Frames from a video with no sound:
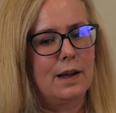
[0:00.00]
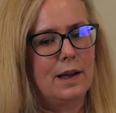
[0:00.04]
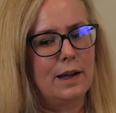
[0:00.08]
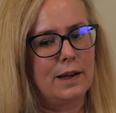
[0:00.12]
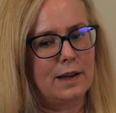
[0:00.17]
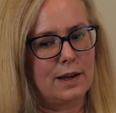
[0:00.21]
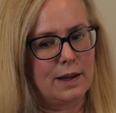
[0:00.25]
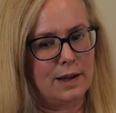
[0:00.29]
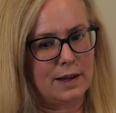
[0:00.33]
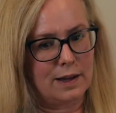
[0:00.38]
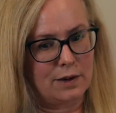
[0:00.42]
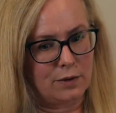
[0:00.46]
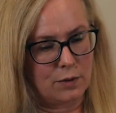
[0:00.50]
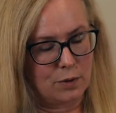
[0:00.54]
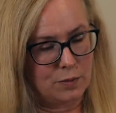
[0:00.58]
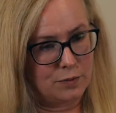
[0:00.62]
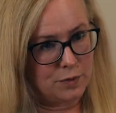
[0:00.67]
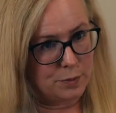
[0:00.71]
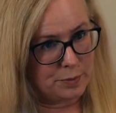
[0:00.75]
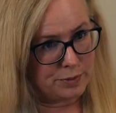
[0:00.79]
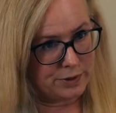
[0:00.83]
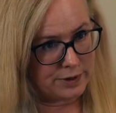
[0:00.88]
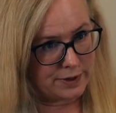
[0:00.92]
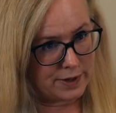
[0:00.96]
It can get
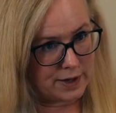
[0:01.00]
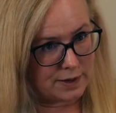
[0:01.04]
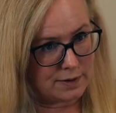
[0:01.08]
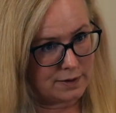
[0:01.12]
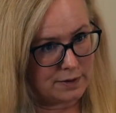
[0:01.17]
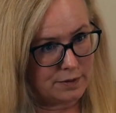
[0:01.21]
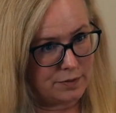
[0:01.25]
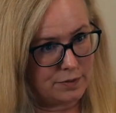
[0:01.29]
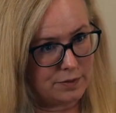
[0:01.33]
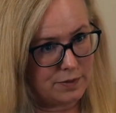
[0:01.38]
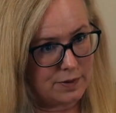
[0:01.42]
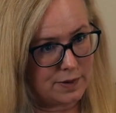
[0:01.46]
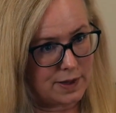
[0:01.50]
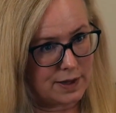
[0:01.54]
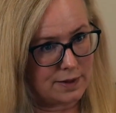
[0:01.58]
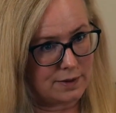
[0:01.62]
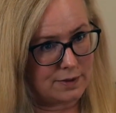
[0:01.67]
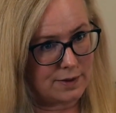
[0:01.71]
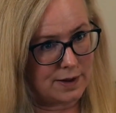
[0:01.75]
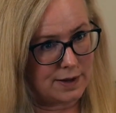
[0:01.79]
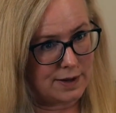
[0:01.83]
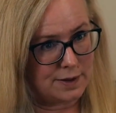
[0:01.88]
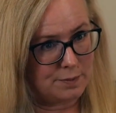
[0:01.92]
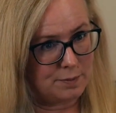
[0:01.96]
overprotective
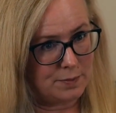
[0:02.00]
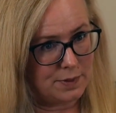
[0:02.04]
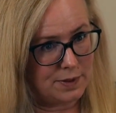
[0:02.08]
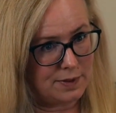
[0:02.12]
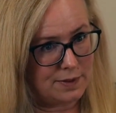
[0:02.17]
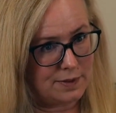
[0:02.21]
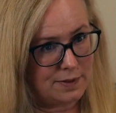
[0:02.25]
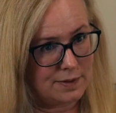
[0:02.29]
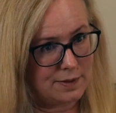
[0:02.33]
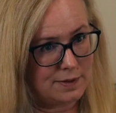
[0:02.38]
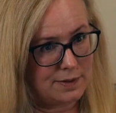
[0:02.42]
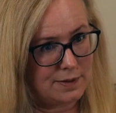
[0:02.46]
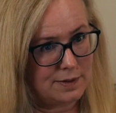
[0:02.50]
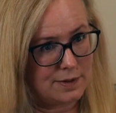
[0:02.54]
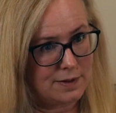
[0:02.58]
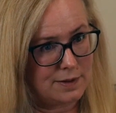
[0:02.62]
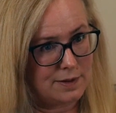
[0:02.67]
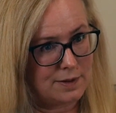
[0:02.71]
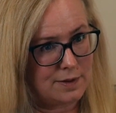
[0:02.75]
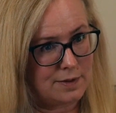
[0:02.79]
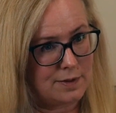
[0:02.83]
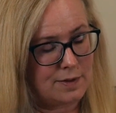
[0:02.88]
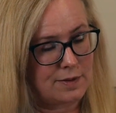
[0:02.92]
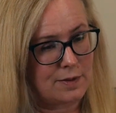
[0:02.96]
at times.
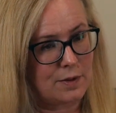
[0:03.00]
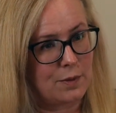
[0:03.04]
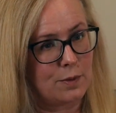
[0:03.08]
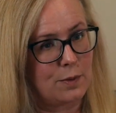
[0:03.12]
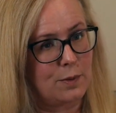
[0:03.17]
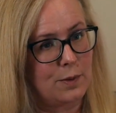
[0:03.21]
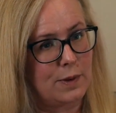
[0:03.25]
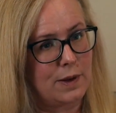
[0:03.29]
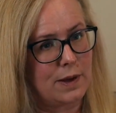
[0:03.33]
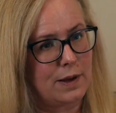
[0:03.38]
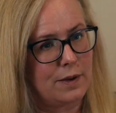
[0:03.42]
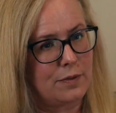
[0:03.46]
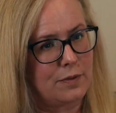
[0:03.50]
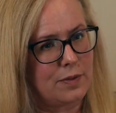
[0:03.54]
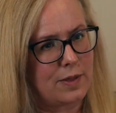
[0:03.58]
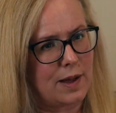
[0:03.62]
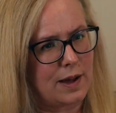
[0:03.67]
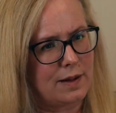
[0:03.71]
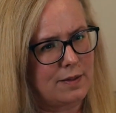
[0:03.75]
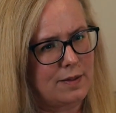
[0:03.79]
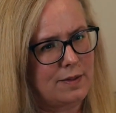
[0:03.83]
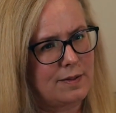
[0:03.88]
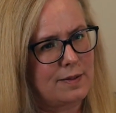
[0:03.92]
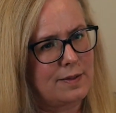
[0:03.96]
So if
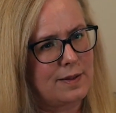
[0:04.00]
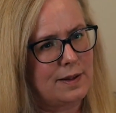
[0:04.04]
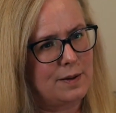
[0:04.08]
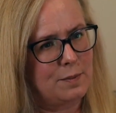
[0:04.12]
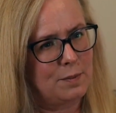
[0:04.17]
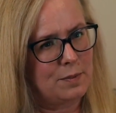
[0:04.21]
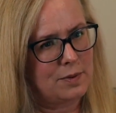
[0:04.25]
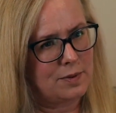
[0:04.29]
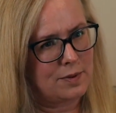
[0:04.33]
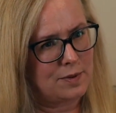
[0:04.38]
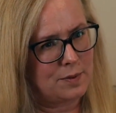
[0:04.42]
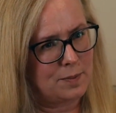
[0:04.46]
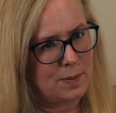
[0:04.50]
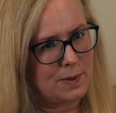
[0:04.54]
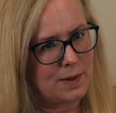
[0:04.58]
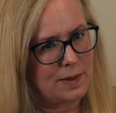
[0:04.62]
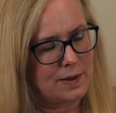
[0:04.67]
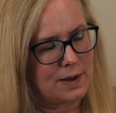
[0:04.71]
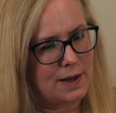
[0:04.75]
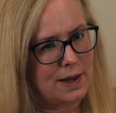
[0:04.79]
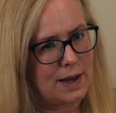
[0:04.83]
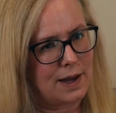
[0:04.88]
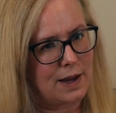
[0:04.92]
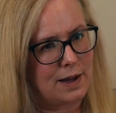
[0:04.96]
that seems to be
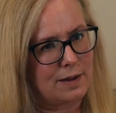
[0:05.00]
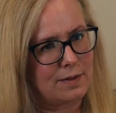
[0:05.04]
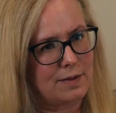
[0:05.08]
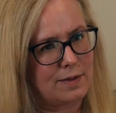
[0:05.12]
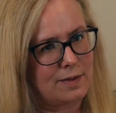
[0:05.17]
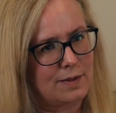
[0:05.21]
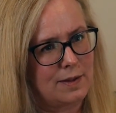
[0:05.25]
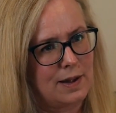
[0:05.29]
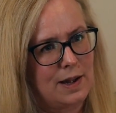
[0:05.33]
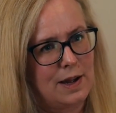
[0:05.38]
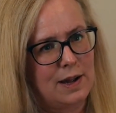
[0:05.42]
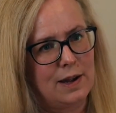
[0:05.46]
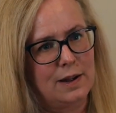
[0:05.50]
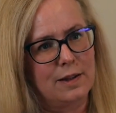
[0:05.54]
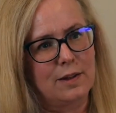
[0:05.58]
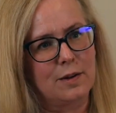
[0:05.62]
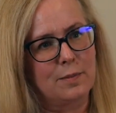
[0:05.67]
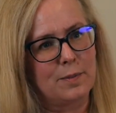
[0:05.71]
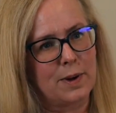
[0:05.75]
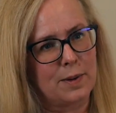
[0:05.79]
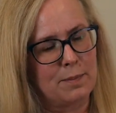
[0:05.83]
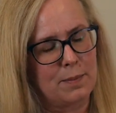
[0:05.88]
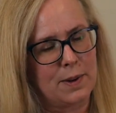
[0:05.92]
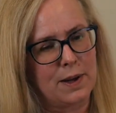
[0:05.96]
the case,
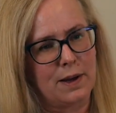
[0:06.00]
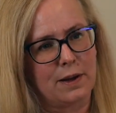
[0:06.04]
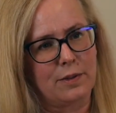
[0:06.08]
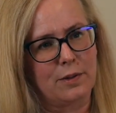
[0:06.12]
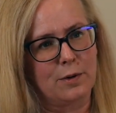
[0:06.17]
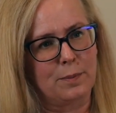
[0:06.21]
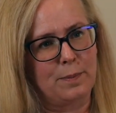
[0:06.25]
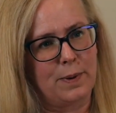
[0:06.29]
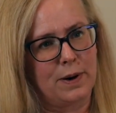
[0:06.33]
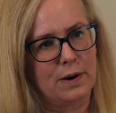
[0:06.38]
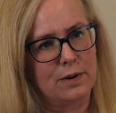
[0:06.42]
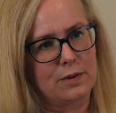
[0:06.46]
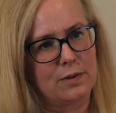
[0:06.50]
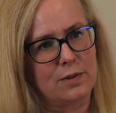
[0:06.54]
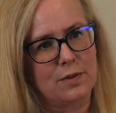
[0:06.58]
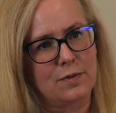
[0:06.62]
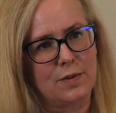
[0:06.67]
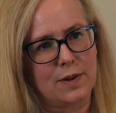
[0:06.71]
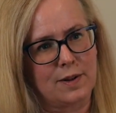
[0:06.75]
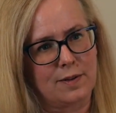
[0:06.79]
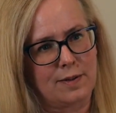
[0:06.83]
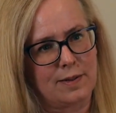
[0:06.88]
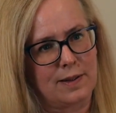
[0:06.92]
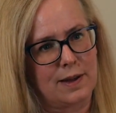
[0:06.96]
there might be other parts
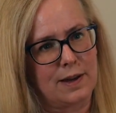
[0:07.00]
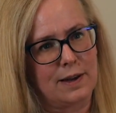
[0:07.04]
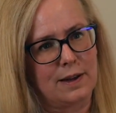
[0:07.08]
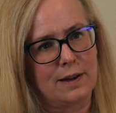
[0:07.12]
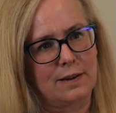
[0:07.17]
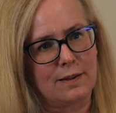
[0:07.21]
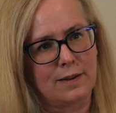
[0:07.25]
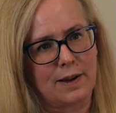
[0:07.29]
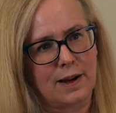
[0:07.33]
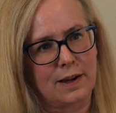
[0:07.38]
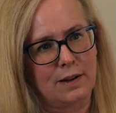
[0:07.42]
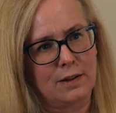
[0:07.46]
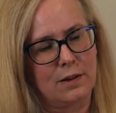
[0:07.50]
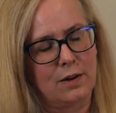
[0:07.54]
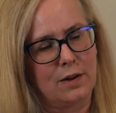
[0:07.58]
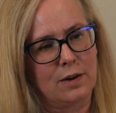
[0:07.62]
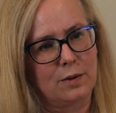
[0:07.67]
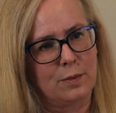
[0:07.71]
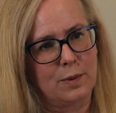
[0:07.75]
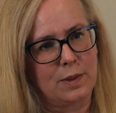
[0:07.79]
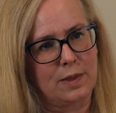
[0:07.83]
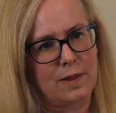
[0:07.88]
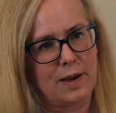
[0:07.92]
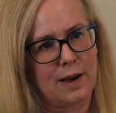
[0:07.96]
of us that can
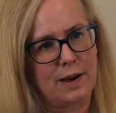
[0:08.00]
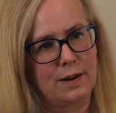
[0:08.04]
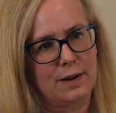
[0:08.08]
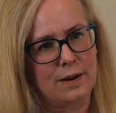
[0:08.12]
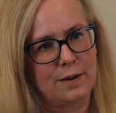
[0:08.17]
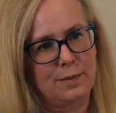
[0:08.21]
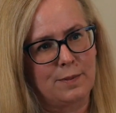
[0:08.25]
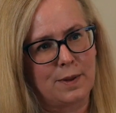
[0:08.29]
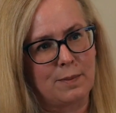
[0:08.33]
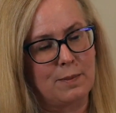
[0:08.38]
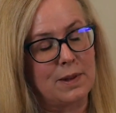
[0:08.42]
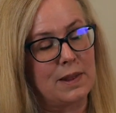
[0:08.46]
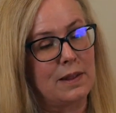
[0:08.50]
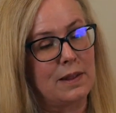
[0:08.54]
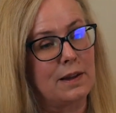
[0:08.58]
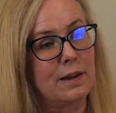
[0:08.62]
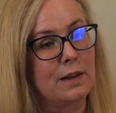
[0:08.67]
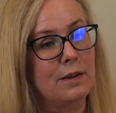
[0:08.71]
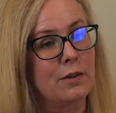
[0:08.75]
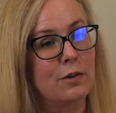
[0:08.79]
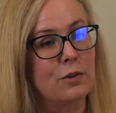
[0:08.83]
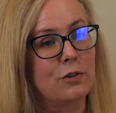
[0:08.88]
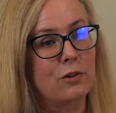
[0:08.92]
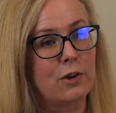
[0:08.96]
dialogue with that. Maybe the
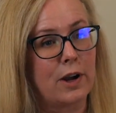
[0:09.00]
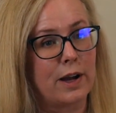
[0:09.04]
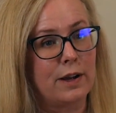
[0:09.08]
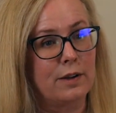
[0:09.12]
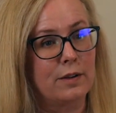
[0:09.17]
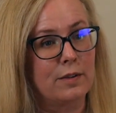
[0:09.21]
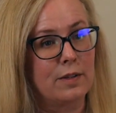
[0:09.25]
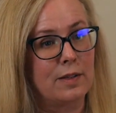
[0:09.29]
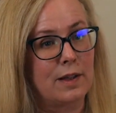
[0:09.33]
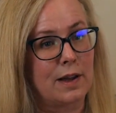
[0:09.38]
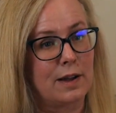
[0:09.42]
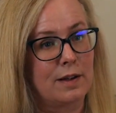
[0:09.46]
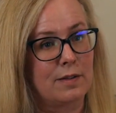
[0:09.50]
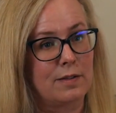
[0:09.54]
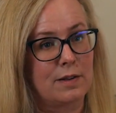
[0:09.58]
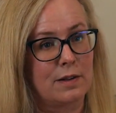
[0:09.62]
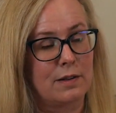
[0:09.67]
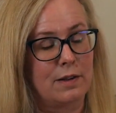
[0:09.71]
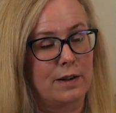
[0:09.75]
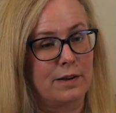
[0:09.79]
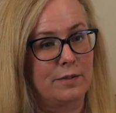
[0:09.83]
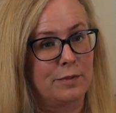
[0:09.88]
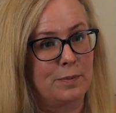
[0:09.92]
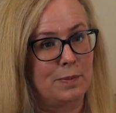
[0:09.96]
inner child that has a
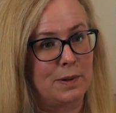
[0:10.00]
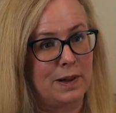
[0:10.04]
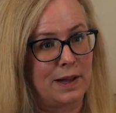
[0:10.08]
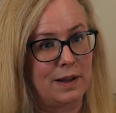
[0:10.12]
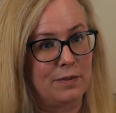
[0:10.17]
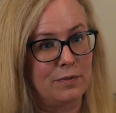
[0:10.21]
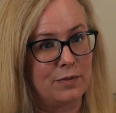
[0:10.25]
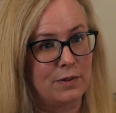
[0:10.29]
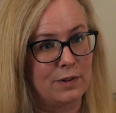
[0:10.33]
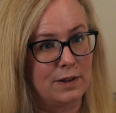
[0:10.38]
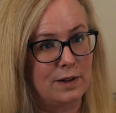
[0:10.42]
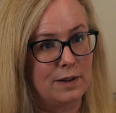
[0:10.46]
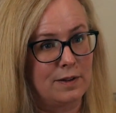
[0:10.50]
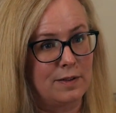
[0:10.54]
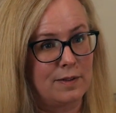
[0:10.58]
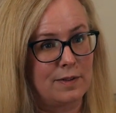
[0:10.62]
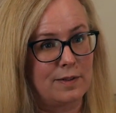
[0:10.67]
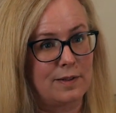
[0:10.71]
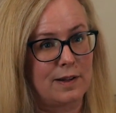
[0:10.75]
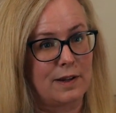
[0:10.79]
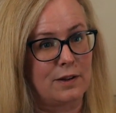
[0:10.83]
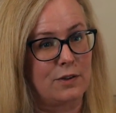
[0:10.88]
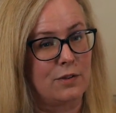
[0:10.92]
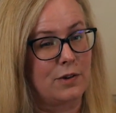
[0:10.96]
lot of
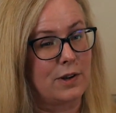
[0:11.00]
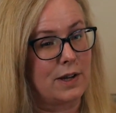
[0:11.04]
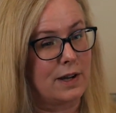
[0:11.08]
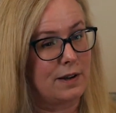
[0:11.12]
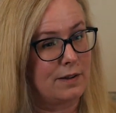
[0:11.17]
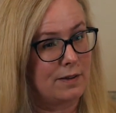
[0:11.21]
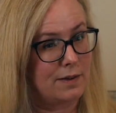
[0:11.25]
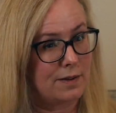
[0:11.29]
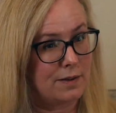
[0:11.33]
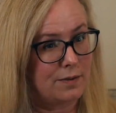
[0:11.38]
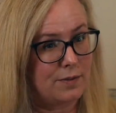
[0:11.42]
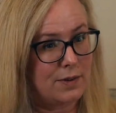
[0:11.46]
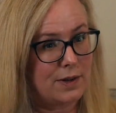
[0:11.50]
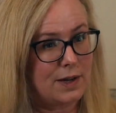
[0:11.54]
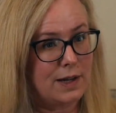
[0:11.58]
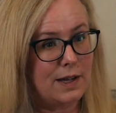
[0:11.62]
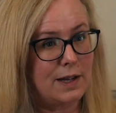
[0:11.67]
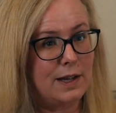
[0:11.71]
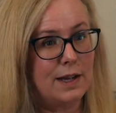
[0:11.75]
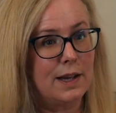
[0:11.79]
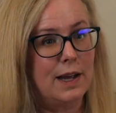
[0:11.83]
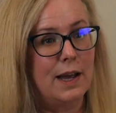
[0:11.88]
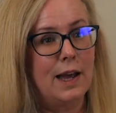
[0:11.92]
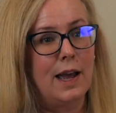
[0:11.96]
playfulness and
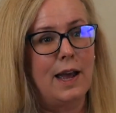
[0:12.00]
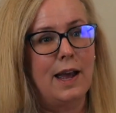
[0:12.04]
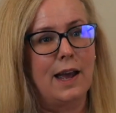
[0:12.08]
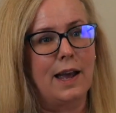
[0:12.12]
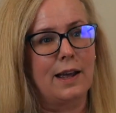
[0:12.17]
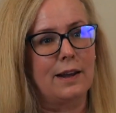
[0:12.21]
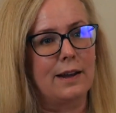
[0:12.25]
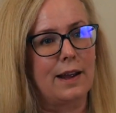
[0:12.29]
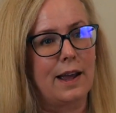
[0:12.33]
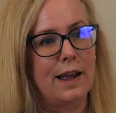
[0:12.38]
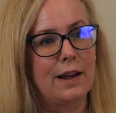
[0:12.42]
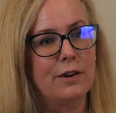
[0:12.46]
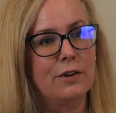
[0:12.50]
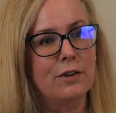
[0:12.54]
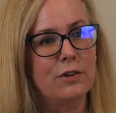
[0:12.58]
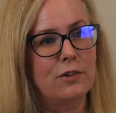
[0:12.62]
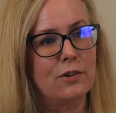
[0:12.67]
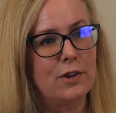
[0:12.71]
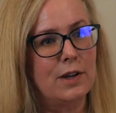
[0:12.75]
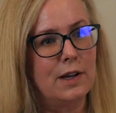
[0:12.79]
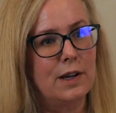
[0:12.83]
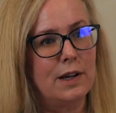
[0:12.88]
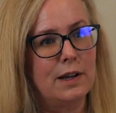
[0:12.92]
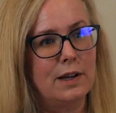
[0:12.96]
creativity and
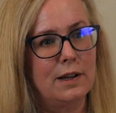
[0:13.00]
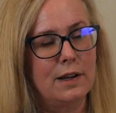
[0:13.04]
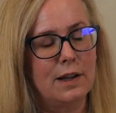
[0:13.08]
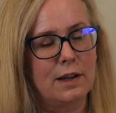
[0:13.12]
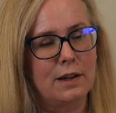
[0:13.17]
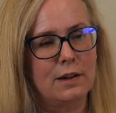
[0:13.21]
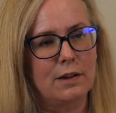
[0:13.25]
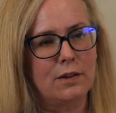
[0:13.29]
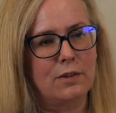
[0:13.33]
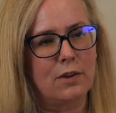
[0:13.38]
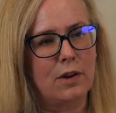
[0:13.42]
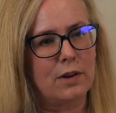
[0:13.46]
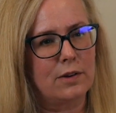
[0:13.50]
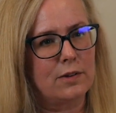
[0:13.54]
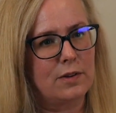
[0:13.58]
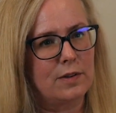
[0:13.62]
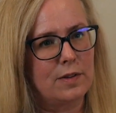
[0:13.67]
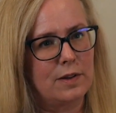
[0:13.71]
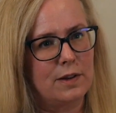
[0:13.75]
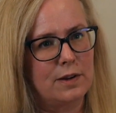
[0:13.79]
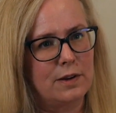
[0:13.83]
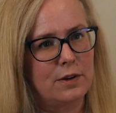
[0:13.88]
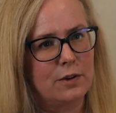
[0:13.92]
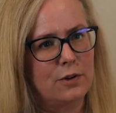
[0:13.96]
energy can talk to
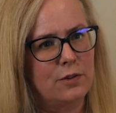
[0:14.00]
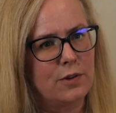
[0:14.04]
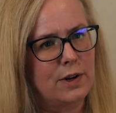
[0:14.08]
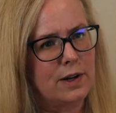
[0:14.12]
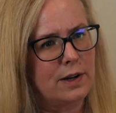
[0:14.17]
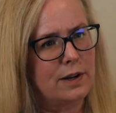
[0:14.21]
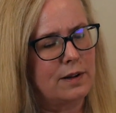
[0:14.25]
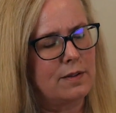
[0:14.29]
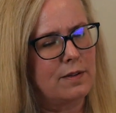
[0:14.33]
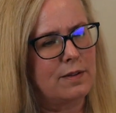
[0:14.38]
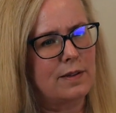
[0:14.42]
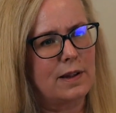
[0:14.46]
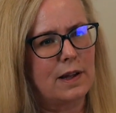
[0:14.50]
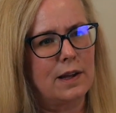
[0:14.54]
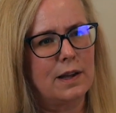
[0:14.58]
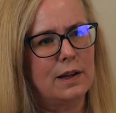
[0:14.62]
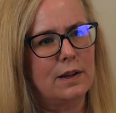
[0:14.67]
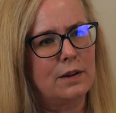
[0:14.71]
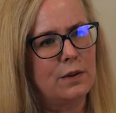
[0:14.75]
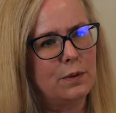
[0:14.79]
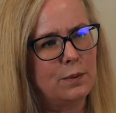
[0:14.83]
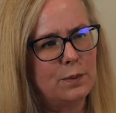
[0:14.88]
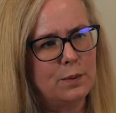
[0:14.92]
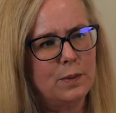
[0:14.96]
the inner critic and say,
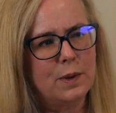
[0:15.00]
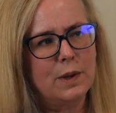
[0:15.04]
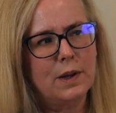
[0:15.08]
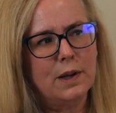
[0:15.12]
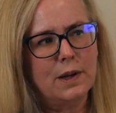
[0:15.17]
you know,